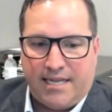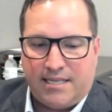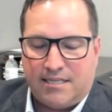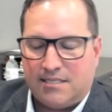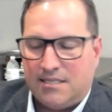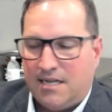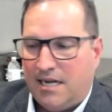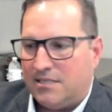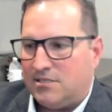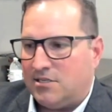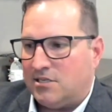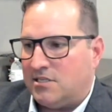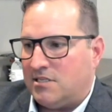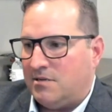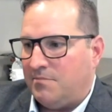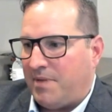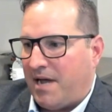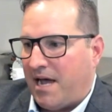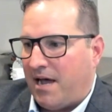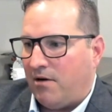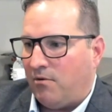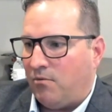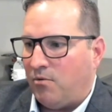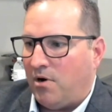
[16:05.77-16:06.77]
It's not just
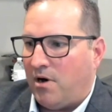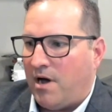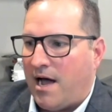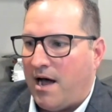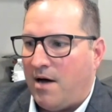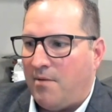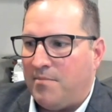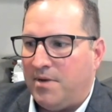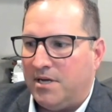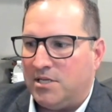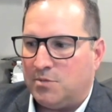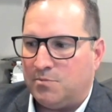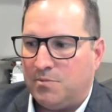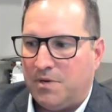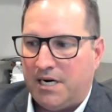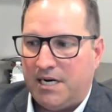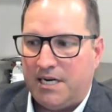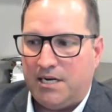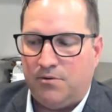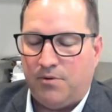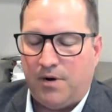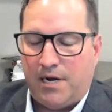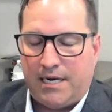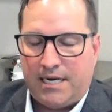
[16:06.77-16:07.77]
about, well, how much
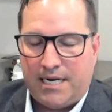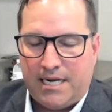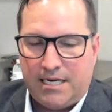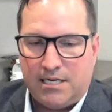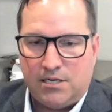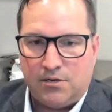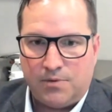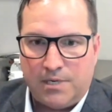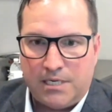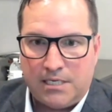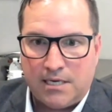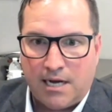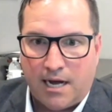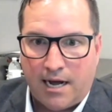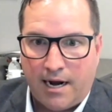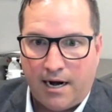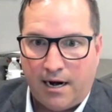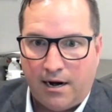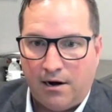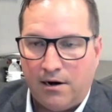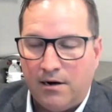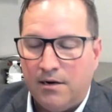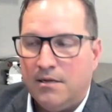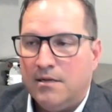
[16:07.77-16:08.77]
money do I need to
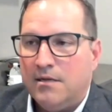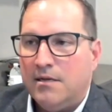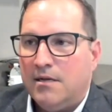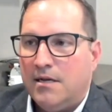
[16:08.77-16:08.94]
retire?